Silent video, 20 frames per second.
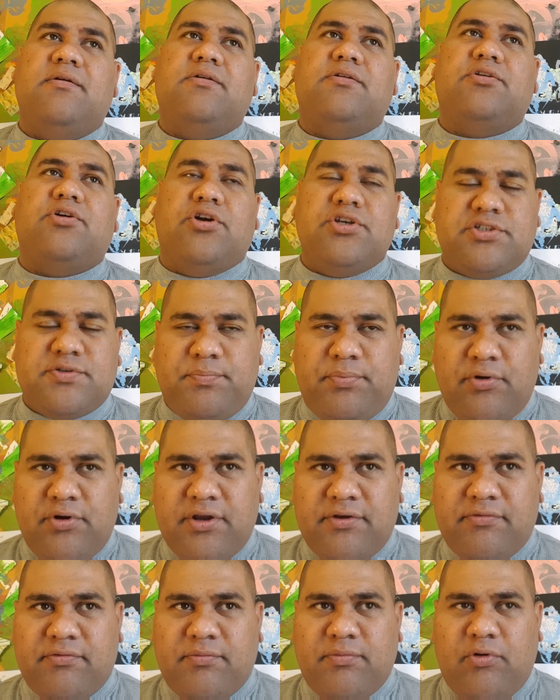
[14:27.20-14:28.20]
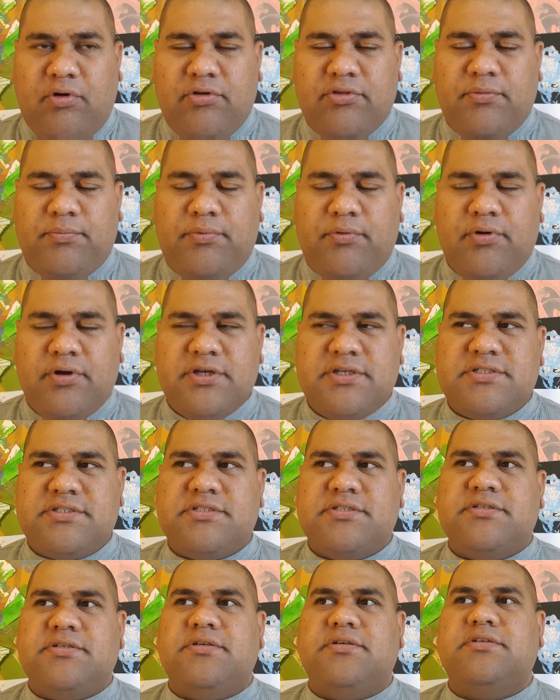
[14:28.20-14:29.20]
Go support all the
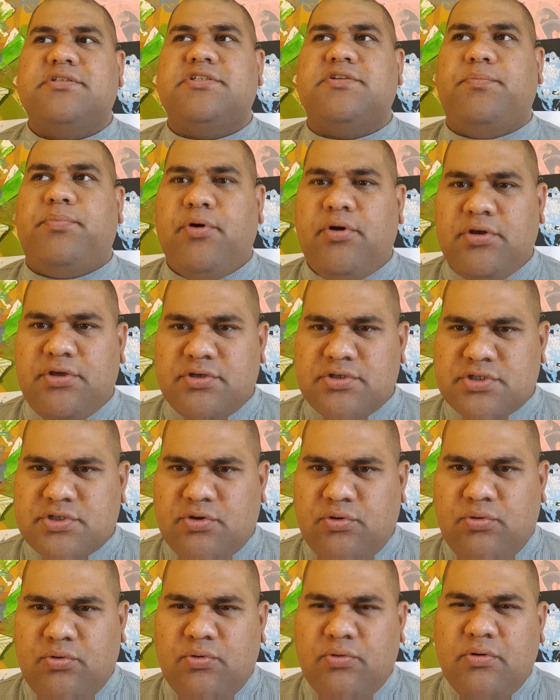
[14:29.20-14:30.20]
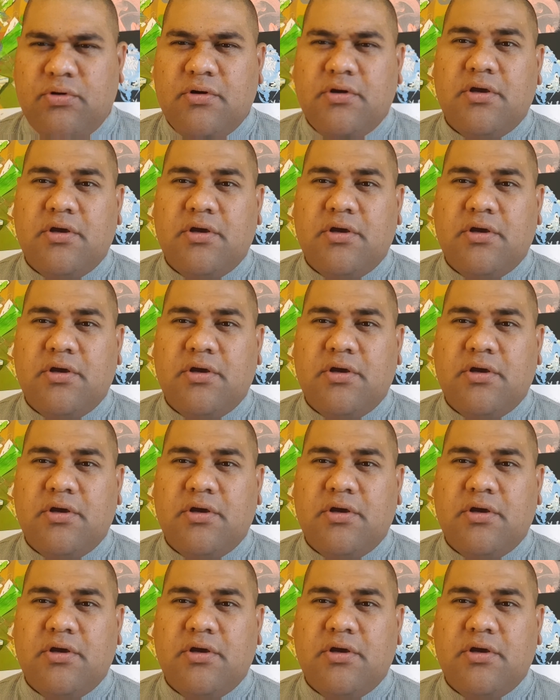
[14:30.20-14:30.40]
boys. Support your school.